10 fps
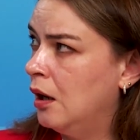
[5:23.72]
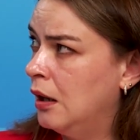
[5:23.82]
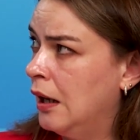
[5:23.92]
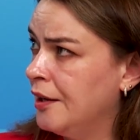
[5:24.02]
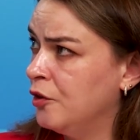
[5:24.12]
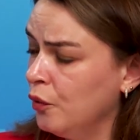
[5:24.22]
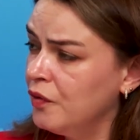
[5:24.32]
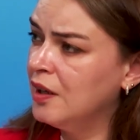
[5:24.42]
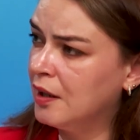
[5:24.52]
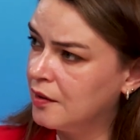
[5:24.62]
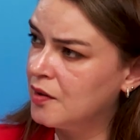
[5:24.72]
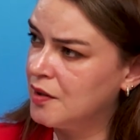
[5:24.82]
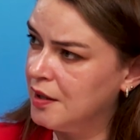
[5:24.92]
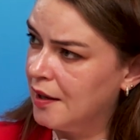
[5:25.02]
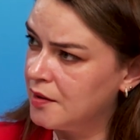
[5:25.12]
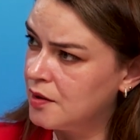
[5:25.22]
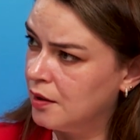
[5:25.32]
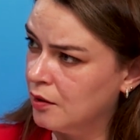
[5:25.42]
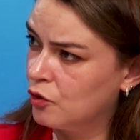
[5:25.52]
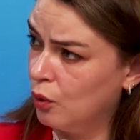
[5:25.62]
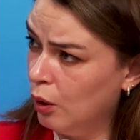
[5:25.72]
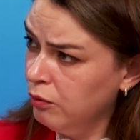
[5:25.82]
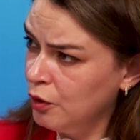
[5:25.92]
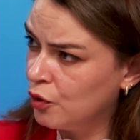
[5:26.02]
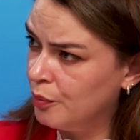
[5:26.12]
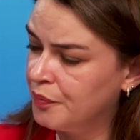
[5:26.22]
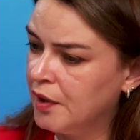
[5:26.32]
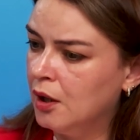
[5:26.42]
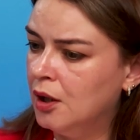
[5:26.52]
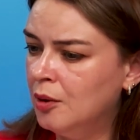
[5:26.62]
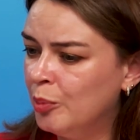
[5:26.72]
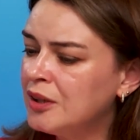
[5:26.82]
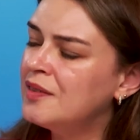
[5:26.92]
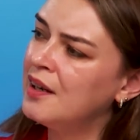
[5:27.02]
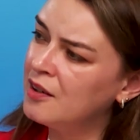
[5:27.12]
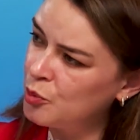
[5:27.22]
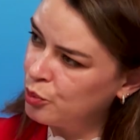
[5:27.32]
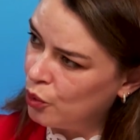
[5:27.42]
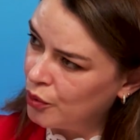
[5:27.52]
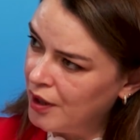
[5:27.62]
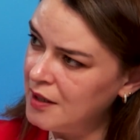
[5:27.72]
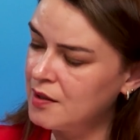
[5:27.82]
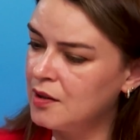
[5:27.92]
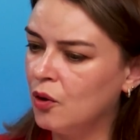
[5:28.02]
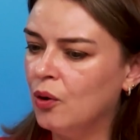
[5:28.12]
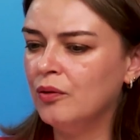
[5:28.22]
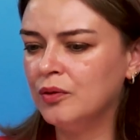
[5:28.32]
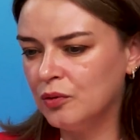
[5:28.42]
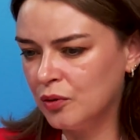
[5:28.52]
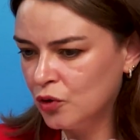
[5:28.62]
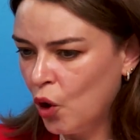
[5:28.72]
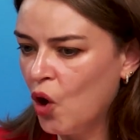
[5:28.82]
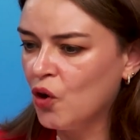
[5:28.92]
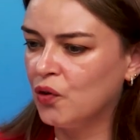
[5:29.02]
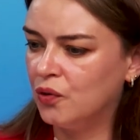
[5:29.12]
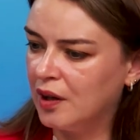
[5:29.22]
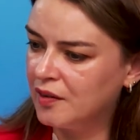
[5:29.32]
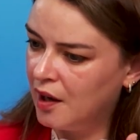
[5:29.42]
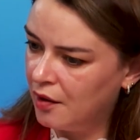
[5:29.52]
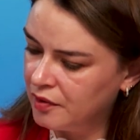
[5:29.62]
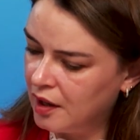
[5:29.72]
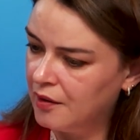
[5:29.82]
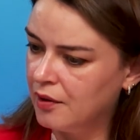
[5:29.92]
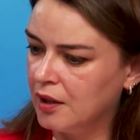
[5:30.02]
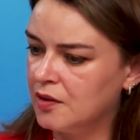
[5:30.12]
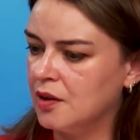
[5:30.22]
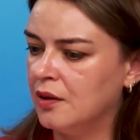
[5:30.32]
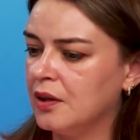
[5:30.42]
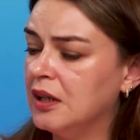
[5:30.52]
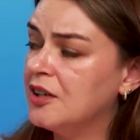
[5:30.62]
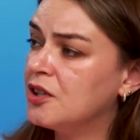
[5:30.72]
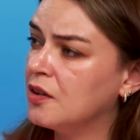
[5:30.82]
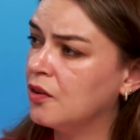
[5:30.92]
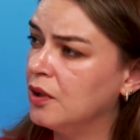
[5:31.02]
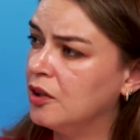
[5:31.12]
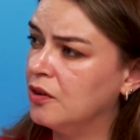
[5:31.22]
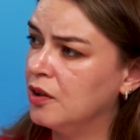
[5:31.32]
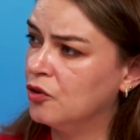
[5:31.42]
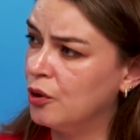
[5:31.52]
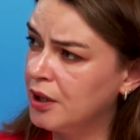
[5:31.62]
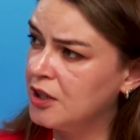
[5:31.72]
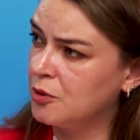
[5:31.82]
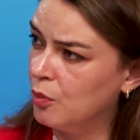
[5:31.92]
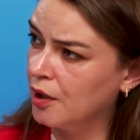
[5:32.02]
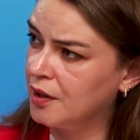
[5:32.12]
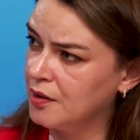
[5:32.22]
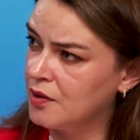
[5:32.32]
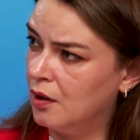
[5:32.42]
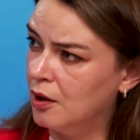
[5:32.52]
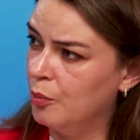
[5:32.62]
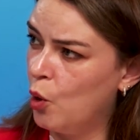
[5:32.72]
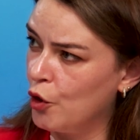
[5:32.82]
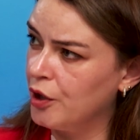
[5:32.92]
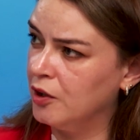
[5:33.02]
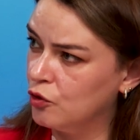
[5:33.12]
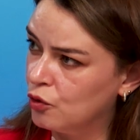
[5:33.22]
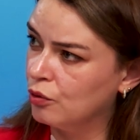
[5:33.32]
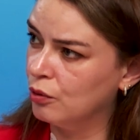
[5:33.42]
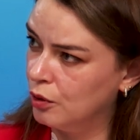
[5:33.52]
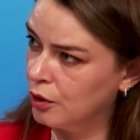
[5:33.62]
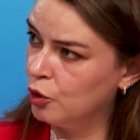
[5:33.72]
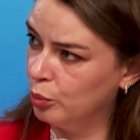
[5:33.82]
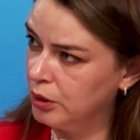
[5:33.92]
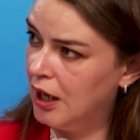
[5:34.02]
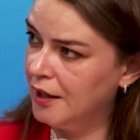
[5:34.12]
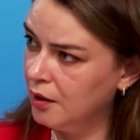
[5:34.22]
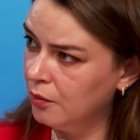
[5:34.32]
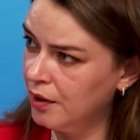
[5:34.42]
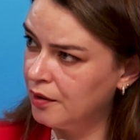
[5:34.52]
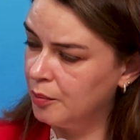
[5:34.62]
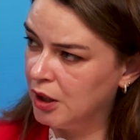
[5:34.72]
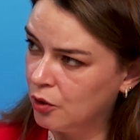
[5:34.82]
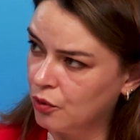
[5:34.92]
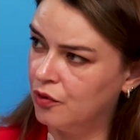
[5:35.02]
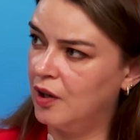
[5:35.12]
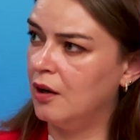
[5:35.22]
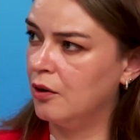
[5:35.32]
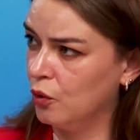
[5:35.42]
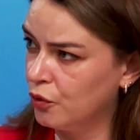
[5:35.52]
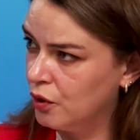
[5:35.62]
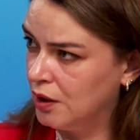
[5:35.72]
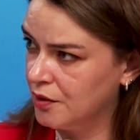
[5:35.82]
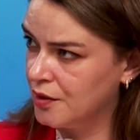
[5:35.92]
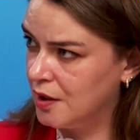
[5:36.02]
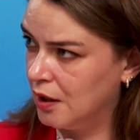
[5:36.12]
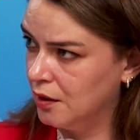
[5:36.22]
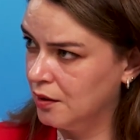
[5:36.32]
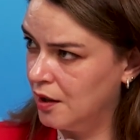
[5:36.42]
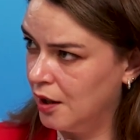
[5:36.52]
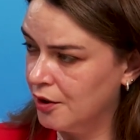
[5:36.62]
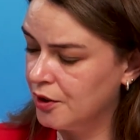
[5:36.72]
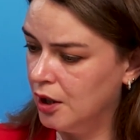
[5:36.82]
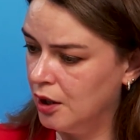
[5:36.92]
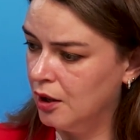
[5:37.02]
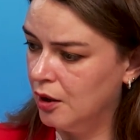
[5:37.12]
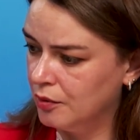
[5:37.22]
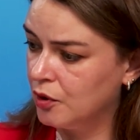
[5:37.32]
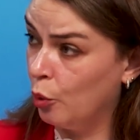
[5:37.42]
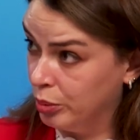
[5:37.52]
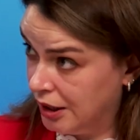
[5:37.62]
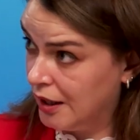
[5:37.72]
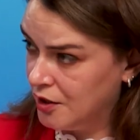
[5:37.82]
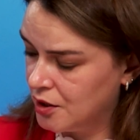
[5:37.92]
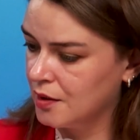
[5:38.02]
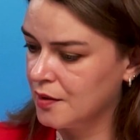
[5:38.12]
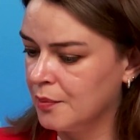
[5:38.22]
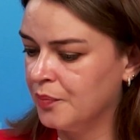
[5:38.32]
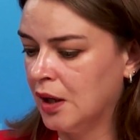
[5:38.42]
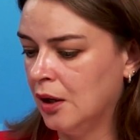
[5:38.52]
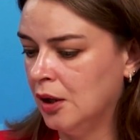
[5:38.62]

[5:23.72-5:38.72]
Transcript: uh, I don't think it is yet uh, solved, uh, but there is progress. So th those that have direct uh, relations with the Turkish market are more into uh, complying with because they are also understanding their uh, obligations.